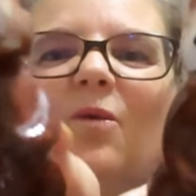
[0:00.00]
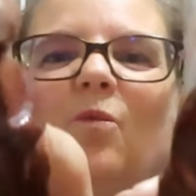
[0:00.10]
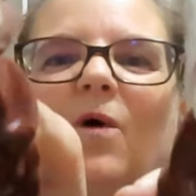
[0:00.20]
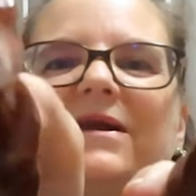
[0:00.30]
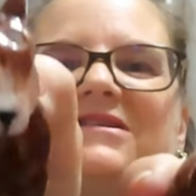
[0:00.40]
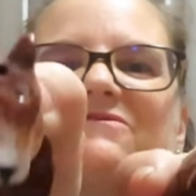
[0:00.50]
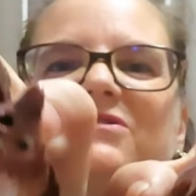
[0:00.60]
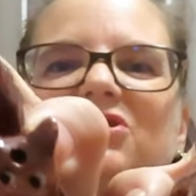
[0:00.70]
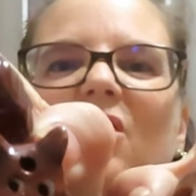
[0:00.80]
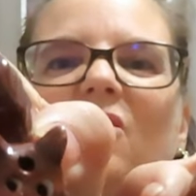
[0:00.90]
One is for
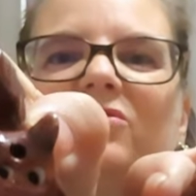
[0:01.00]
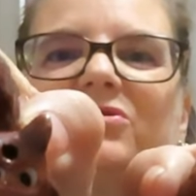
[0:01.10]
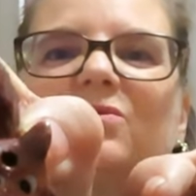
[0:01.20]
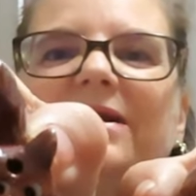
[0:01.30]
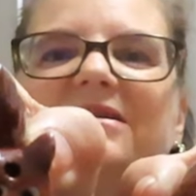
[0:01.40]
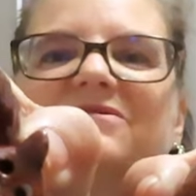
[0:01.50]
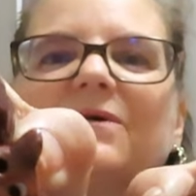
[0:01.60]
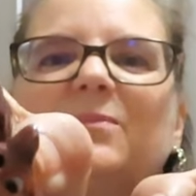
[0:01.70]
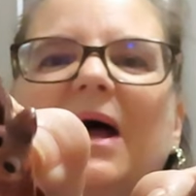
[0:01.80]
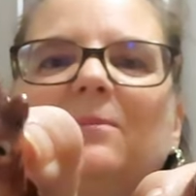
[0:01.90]
salt, one is for
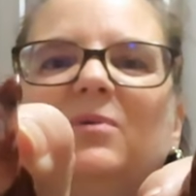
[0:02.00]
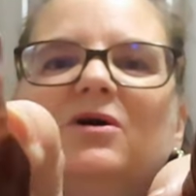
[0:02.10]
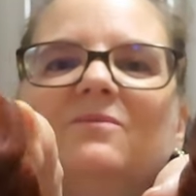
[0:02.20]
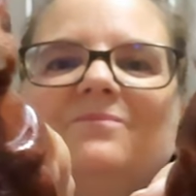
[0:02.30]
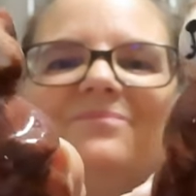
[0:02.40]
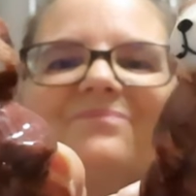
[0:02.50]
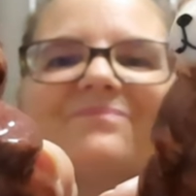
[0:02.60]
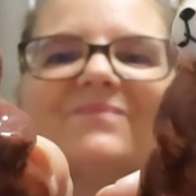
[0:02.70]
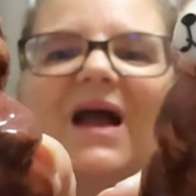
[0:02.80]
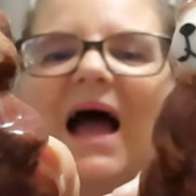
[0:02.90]
pepper.
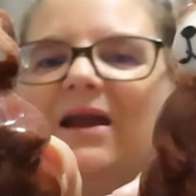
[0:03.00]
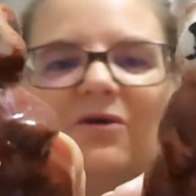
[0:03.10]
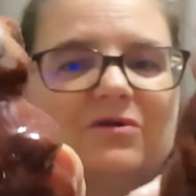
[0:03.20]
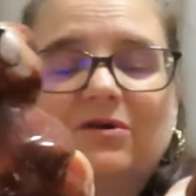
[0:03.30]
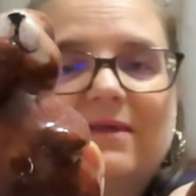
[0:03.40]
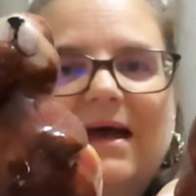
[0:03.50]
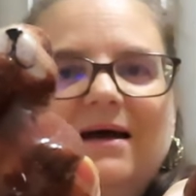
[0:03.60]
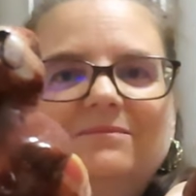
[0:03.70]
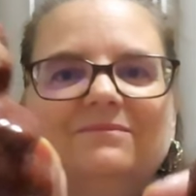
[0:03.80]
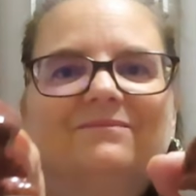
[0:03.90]
I don't do
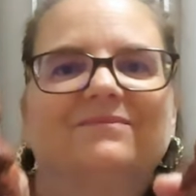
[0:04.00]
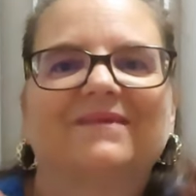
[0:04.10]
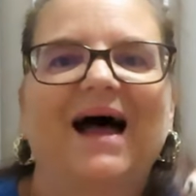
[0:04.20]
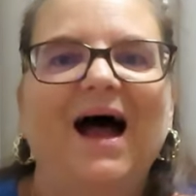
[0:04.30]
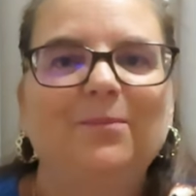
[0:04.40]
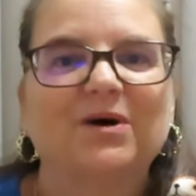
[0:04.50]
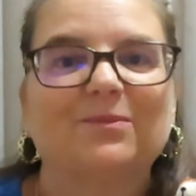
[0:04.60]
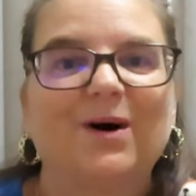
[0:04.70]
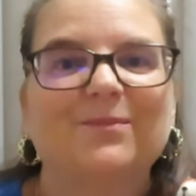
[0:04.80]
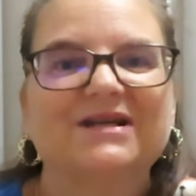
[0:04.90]
that. I put
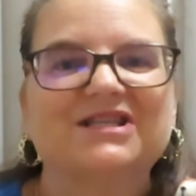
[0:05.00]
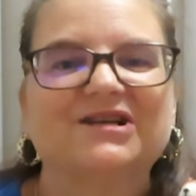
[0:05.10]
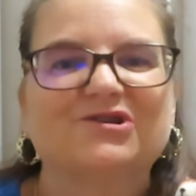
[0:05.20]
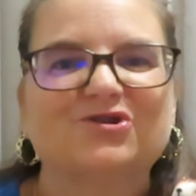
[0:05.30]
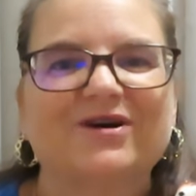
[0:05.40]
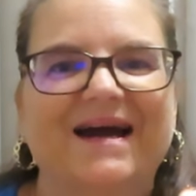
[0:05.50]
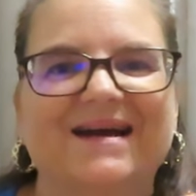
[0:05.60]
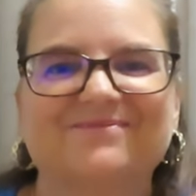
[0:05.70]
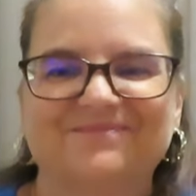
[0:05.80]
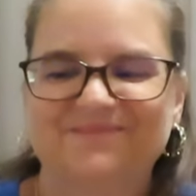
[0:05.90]
them on my tier
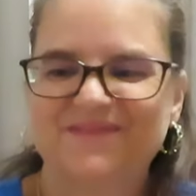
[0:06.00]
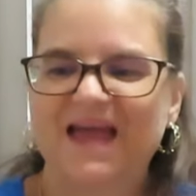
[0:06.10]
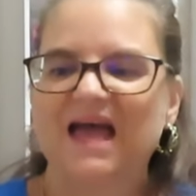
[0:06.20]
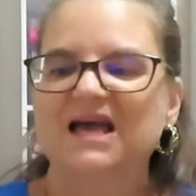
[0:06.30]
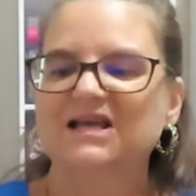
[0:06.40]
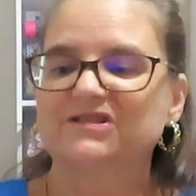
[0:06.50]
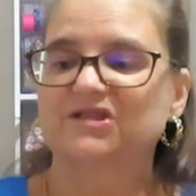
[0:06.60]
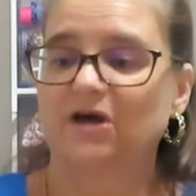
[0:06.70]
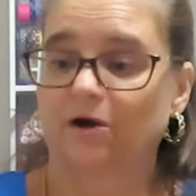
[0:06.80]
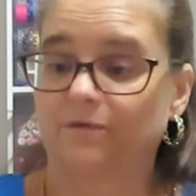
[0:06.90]
tray.
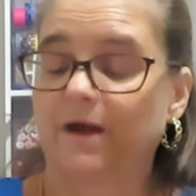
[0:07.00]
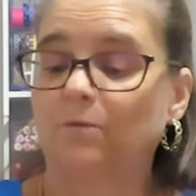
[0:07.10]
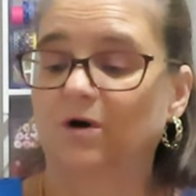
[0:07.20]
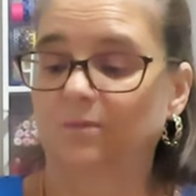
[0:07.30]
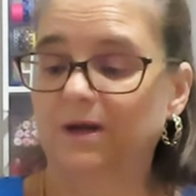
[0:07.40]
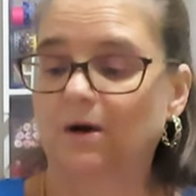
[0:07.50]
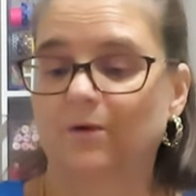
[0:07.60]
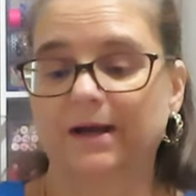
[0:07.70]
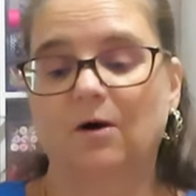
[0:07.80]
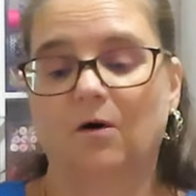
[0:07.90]
So they will be
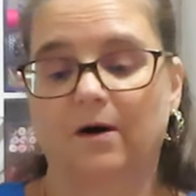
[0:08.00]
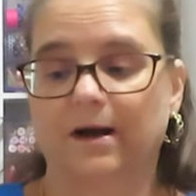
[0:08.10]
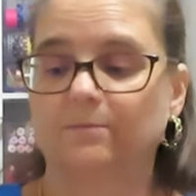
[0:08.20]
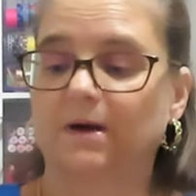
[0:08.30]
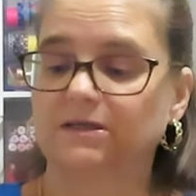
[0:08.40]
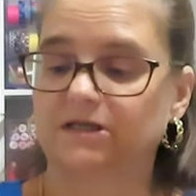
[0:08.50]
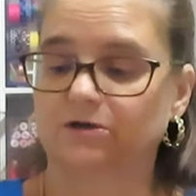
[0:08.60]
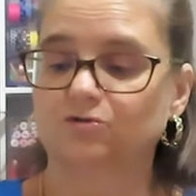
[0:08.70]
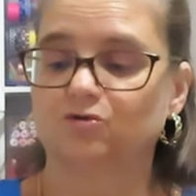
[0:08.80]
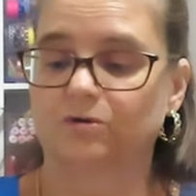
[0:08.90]
going on my
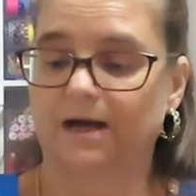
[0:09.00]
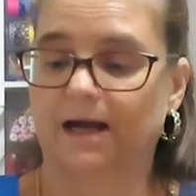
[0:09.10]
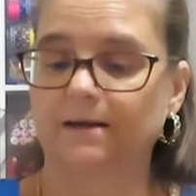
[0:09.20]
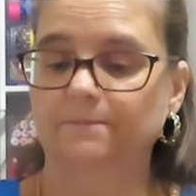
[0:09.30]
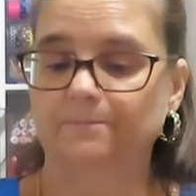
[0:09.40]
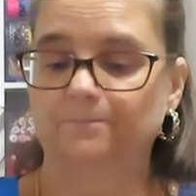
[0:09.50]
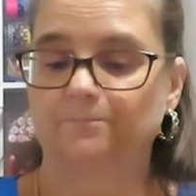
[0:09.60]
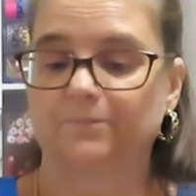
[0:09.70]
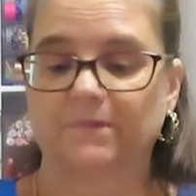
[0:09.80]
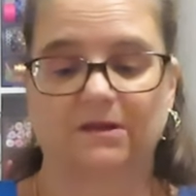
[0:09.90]
tier tray.
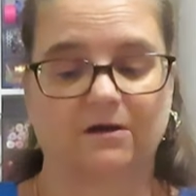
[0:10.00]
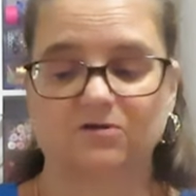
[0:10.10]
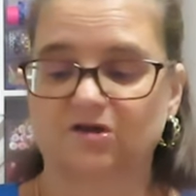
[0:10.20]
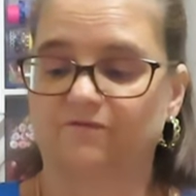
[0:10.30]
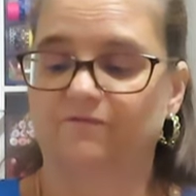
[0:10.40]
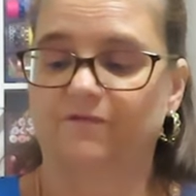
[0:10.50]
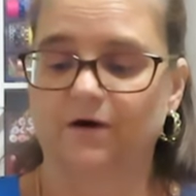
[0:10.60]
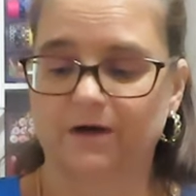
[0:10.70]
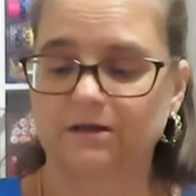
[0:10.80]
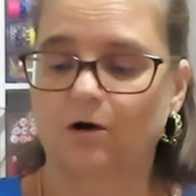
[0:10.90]
Those are
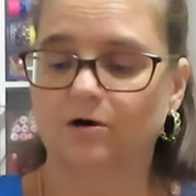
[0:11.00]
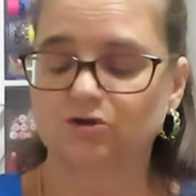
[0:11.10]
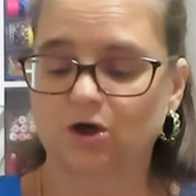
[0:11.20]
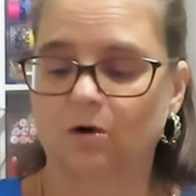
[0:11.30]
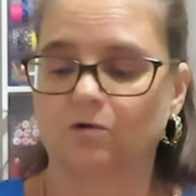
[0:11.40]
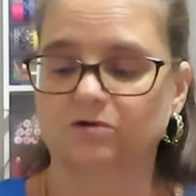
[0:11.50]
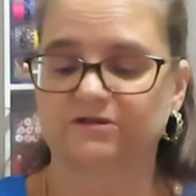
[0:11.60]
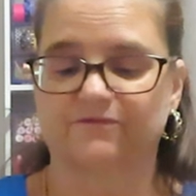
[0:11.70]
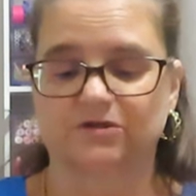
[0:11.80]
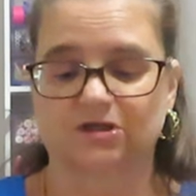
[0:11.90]
very large
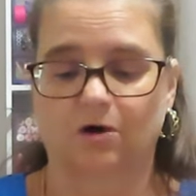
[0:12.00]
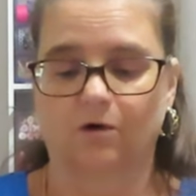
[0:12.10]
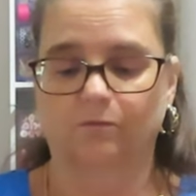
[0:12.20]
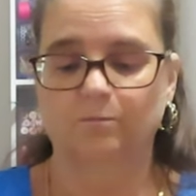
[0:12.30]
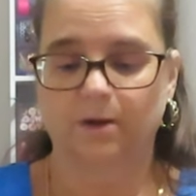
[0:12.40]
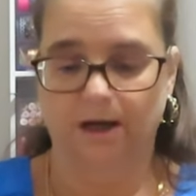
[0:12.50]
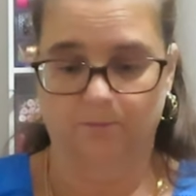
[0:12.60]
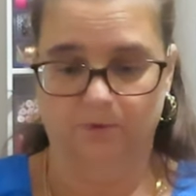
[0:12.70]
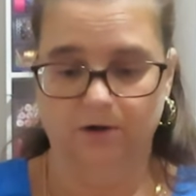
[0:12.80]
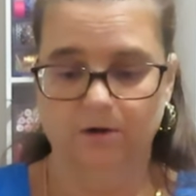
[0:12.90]
holes for salt and
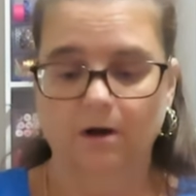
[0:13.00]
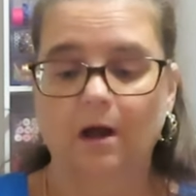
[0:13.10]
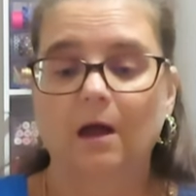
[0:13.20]
pepper.